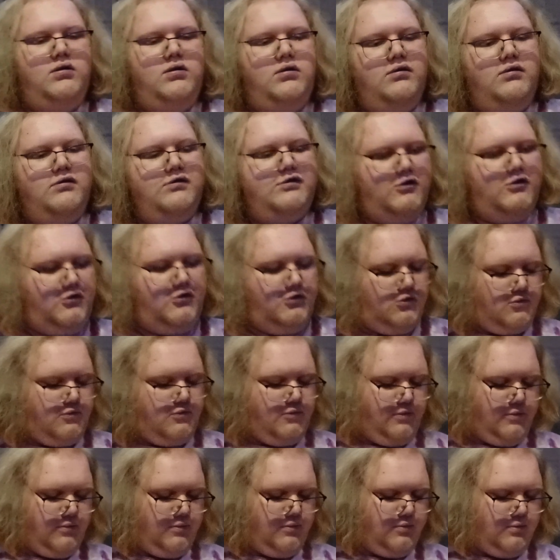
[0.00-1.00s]
So,
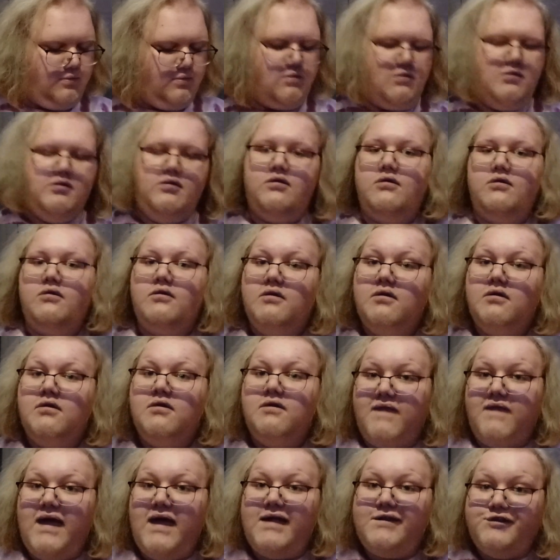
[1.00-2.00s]

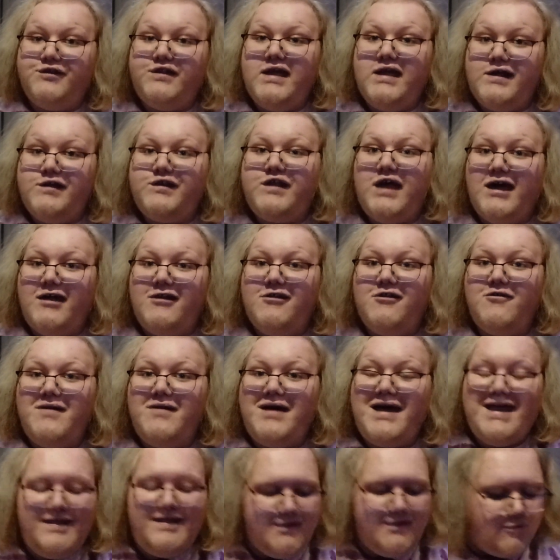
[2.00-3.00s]
that's these out of the
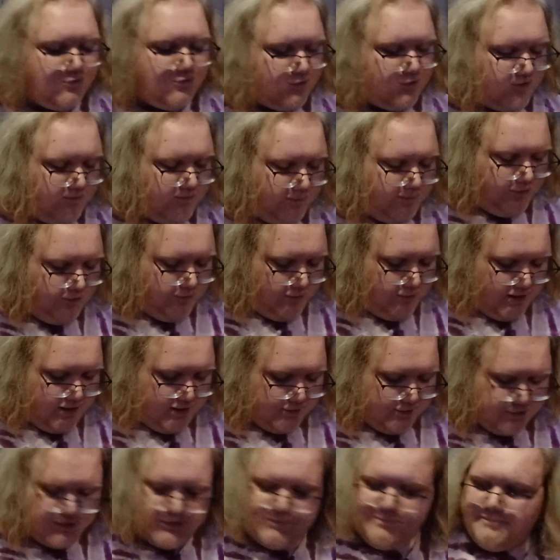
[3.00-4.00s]
way. Those are the
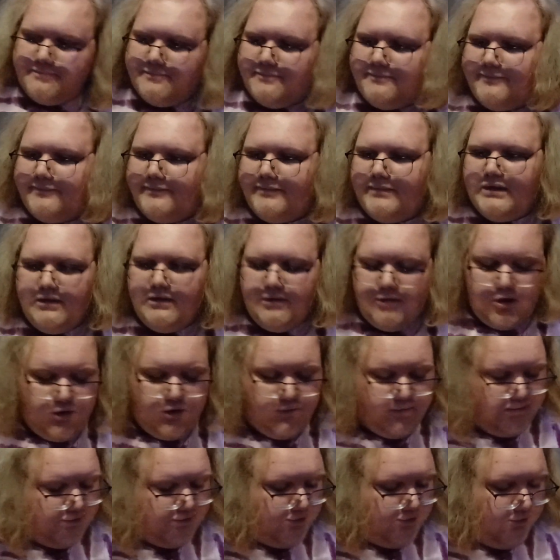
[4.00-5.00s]
Blu-rays.
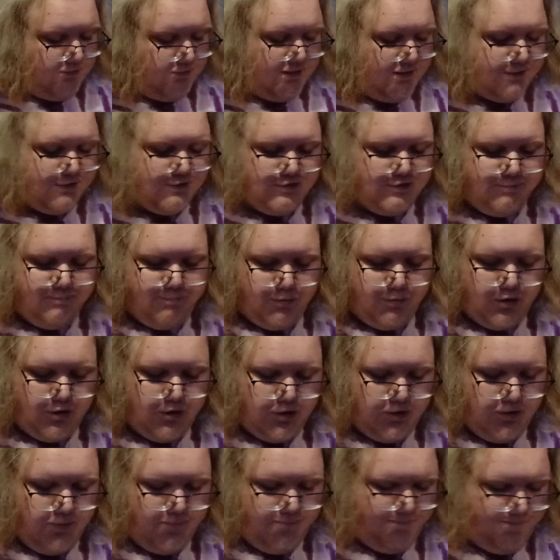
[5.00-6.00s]
Only 2 discs
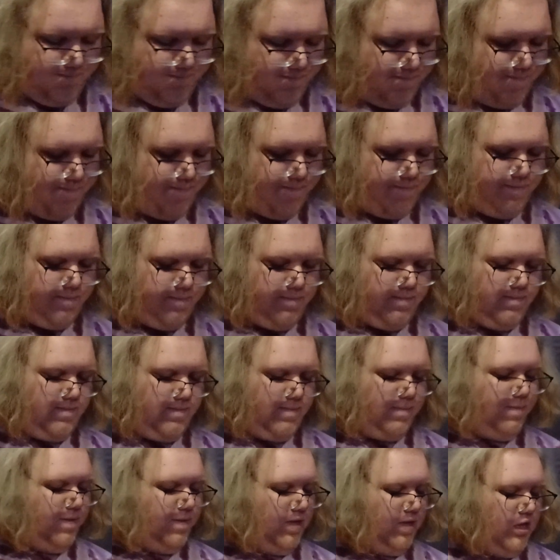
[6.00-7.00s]
per.
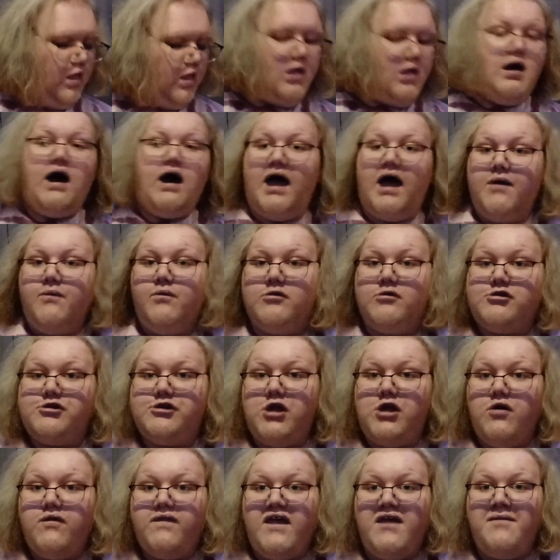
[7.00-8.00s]
I will
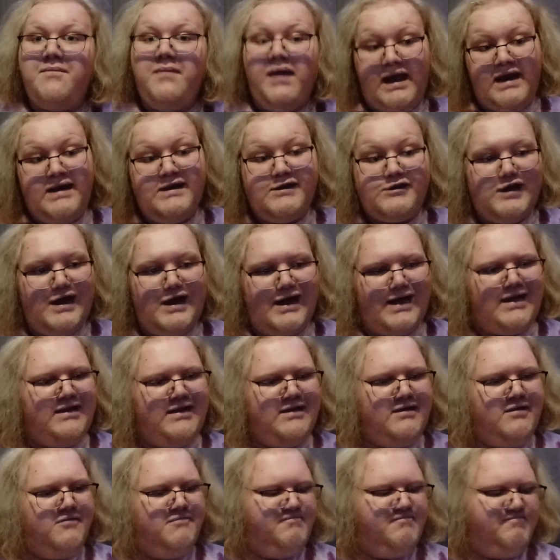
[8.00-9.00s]
show them in a second.
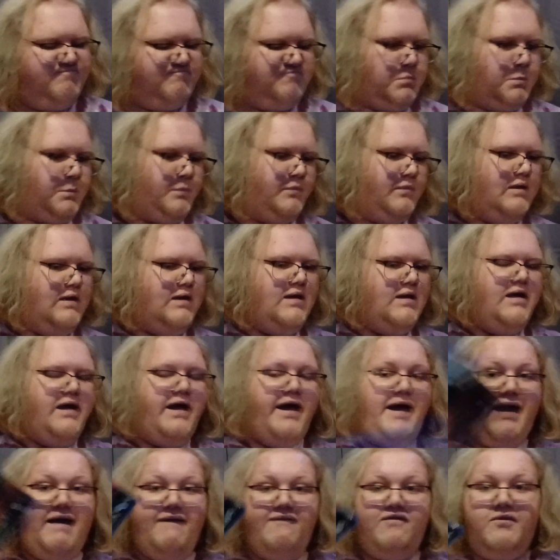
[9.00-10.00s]

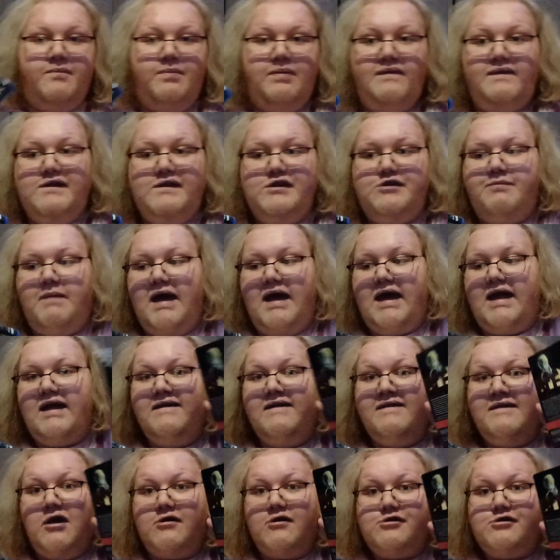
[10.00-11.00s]
I have to put these back
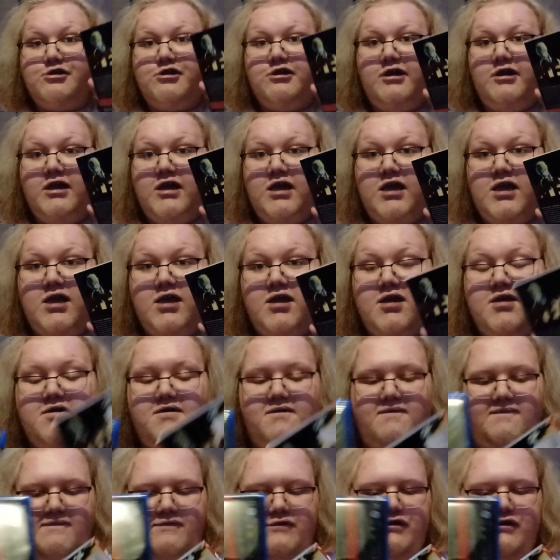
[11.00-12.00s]
in their
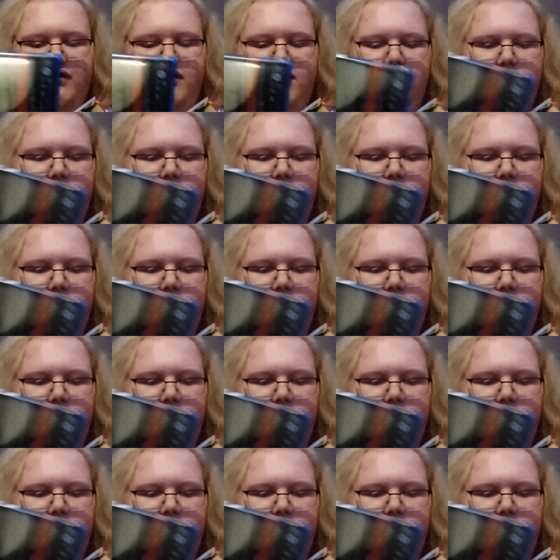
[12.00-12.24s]
sleeves.